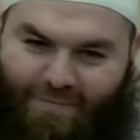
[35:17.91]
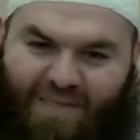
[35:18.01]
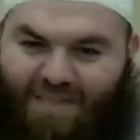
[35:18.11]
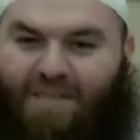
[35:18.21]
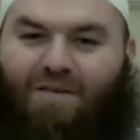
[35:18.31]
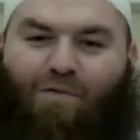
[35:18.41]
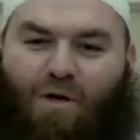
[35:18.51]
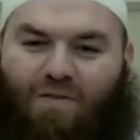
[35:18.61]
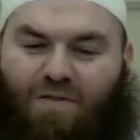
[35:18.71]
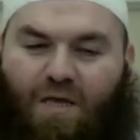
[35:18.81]
It's easy for
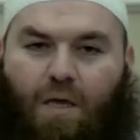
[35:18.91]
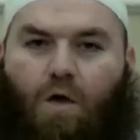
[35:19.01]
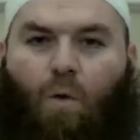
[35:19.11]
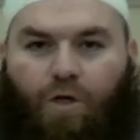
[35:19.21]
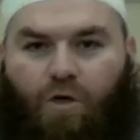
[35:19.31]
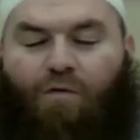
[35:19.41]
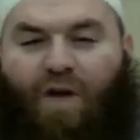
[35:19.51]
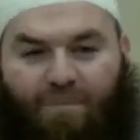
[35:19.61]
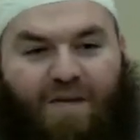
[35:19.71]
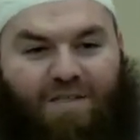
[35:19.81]
us to say, well,
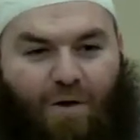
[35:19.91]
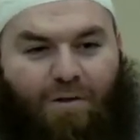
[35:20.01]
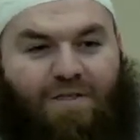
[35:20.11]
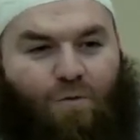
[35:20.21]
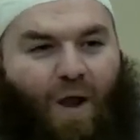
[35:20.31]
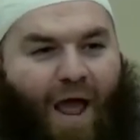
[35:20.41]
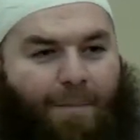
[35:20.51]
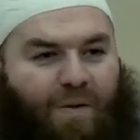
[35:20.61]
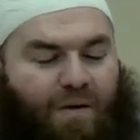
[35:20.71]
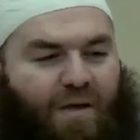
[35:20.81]
5 minutes ago, this is what
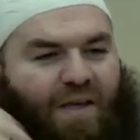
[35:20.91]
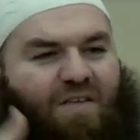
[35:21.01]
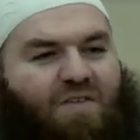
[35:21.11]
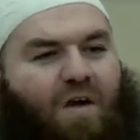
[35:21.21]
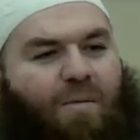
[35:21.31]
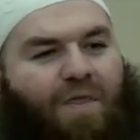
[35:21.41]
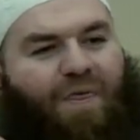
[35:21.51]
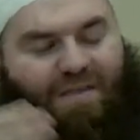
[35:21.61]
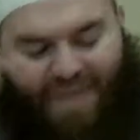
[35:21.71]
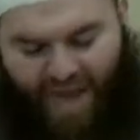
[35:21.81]
happened. He's talking about
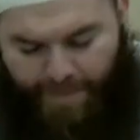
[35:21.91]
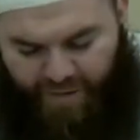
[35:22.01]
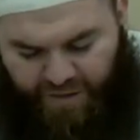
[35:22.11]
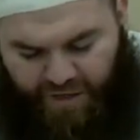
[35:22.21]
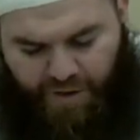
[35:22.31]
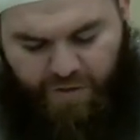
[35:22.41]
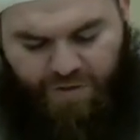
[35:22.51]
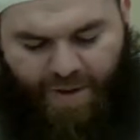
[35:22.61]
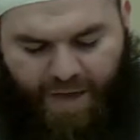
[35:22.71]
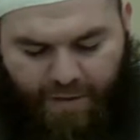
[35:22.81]
things that happened
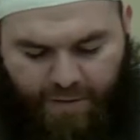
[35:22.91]
years back.